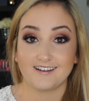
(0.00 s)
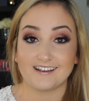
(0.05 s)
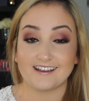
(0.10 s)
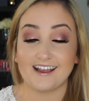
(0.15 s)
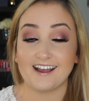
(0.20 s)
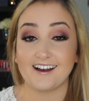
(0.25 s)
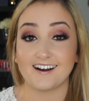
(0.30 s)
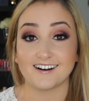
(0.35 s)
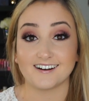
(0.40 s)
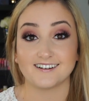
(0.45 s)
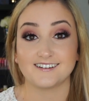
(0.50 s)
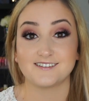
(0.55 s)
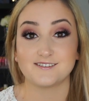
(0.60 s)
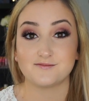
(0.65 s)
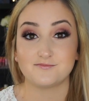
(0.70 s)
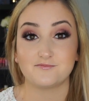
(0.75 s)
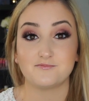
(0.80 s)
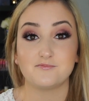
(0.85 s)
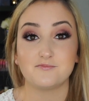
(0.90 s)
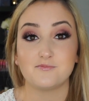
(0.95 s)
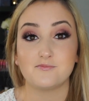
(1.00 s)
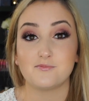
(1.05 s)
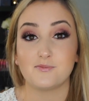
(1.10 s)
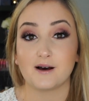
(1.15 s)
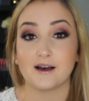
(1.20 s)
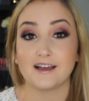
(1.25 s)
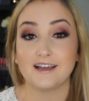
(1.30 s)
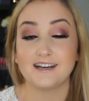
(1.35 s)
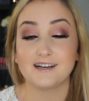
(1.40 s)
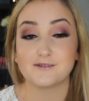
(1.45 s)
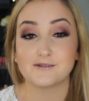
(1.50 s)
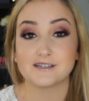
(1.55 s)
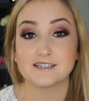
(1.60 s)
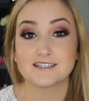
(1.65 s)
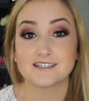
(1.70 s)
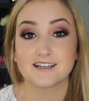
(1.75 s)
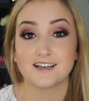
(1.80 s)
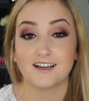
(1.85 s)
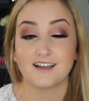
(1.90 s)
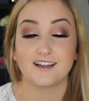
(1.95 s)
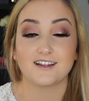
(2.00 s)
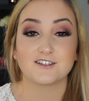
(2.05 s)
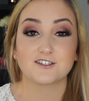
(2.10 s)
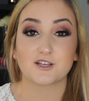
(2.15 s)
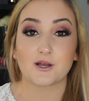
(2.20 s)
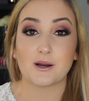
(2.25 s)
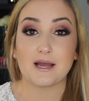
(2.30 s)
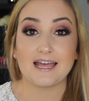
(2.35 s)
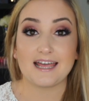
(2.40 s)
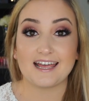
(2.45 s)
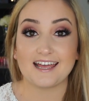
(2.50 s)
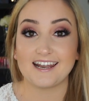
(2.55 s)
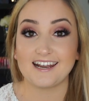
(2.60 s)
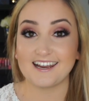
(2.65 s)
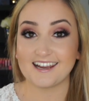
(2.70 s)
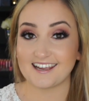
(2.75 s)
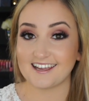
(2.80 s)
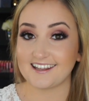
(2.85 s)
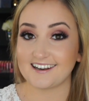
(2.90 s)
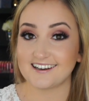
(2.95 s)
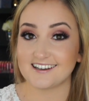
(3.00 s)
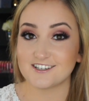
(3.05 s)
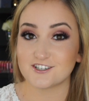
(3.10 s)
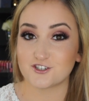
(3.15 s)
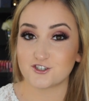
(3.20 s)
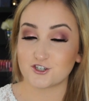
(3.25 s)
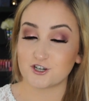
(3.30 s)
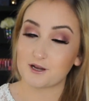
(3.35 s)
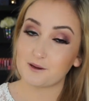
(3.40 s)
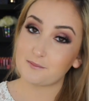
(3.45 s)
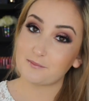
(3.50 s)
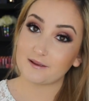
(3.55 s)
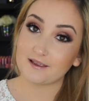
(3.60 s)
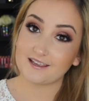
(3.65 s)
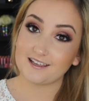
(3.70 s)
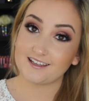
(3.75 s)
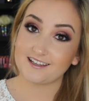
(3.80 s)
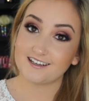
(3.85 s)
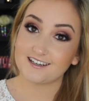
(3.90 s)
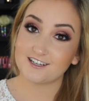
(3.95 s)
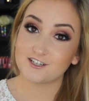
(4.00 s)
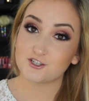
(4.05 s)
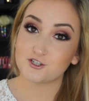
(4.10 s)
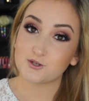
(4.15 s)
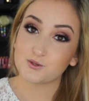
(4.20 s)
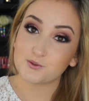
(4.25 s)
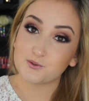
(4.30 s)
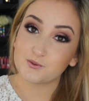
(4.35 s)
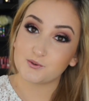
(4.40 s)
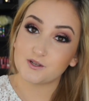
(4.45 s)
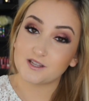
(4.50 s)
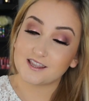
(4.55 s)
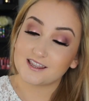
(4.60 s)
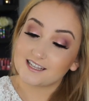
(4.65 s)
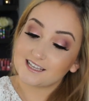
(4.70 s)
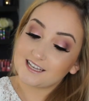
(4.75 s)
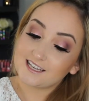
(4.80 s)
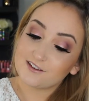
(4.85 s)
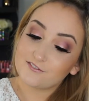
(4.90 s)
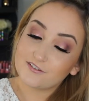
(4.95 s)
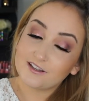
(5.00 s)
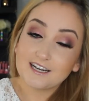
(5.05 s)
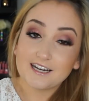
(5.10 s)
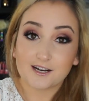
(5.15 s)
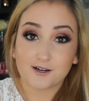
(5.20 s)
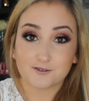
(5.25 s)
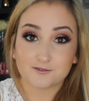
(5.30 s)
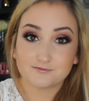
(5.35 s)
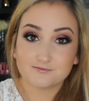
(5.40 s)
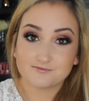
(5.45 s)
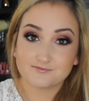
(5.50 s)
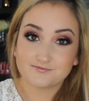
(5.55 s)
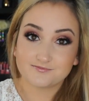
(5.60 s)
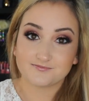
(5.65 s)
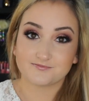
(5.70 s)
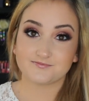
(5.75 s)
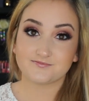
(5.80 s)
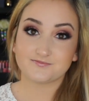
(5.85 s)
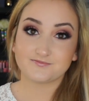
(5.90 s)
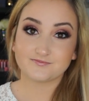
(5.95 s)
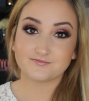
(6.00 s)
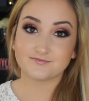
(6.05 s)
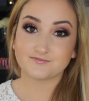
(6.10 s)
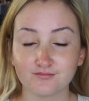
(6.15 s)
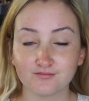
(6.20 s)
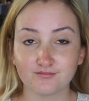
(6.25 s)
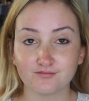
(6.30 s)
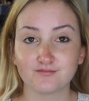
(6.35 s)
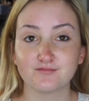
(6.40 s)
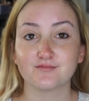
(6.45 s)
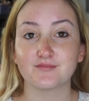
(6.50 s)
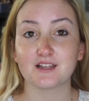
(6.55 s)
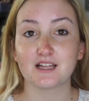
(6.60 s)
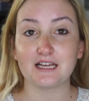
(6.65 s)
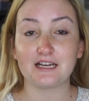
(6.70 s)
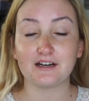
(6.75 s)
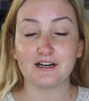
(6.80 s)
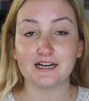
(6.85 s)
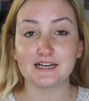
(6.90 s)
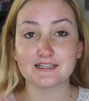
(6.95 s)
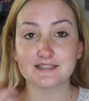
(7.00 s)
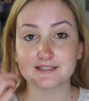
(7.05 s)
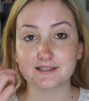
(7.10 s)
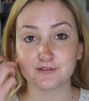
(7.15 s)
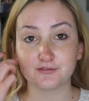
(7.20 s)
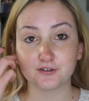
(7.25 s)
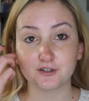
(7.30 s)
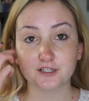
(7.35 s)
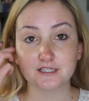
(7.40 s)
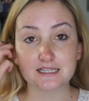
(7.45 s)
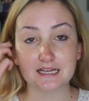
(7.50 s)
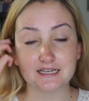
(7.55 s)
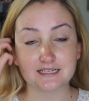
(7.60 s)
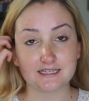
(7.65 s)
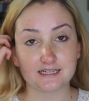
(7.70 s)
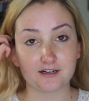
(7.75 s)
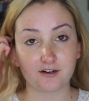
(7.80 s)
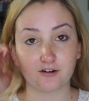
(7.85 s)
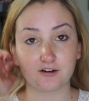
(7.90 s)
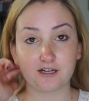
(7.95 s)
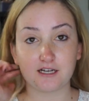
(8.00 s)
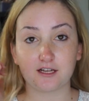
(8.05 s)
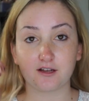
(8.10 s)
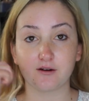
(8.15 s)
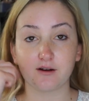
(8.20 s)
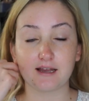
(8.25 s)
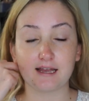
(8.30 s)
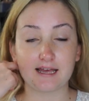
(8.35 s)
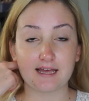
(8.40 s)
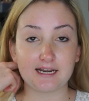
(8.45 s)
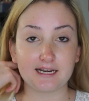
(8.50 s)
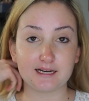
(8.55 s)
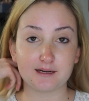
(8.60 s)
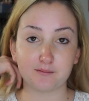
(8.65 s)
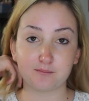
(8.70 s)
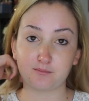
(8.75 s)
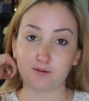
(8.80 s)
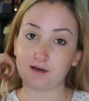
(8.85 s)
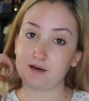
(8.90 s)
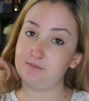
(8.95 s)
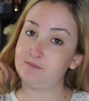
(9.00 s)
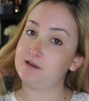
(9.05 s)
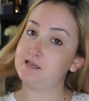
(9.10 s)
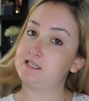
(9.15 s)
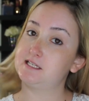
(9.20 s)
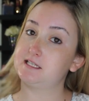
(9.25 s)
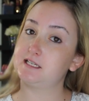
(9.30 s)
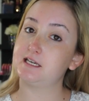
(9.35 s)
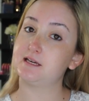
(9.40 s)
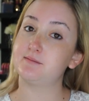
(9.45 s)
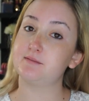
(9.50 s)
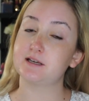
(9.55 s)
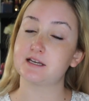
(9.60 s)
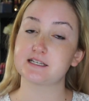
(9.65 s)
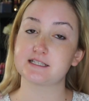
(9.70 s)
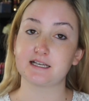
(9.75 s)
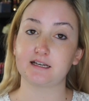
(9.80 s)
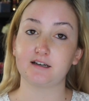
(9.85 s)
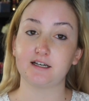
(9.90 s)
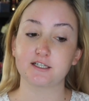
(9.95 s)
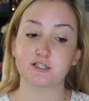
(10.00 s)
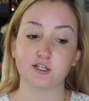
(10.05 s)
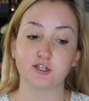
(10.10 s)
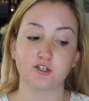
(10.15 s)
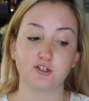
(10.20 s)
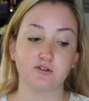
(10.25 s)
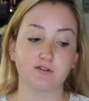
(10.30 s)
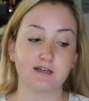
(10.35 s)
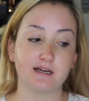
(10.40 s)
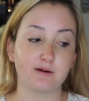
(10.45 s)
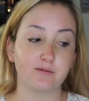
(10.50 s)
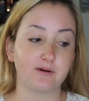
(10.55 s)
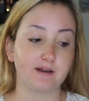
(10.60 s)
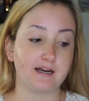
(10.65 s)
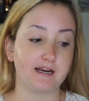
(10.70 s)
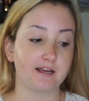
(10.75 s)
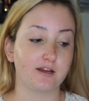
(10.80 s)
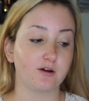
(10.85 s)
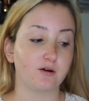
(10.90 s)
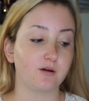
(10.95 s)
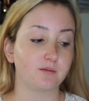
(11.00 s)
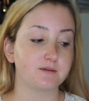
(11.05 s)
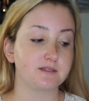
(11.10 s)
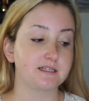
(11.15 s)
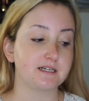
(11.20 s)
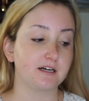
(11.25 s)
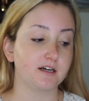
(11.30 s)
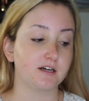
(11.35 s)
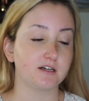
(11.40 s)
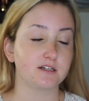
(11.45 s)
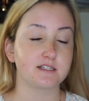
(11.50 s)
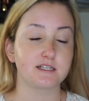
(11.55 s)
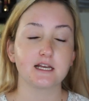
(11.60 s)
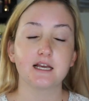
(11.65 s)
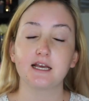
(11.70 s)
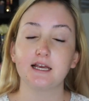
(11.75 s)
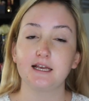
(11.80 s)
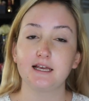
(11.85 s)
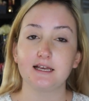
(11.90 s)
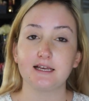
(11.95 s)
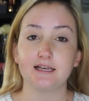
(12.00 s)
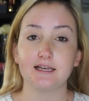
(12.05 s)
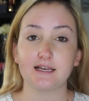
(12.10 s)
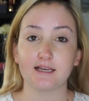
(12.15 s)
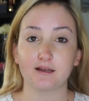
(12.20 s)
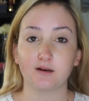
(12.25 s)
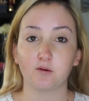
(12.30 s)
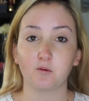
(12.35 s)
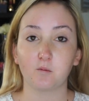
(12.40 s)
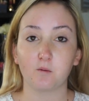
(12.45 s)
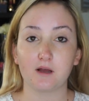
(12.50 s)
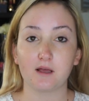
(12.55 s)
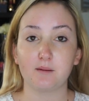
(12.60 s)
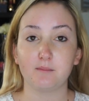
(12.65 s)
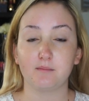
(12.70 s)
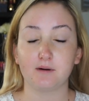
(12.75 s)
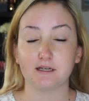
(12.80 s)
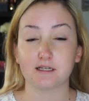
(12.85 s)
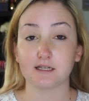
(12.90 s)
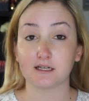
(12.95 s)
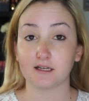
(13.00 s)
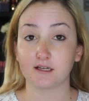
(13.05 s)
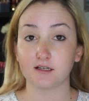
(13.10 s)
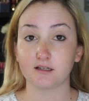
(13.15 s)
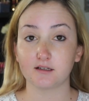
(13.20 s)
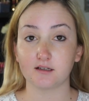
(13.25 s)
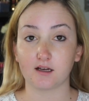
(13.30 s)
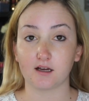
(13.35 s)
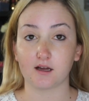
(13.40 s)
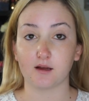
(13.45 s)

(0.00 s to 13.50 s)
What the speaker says: Yeah, but anyways, let's go ahead and jump into the video. Alright, so first I did already go ahead and prime my skin because I like to do that when I go upstairs and wet my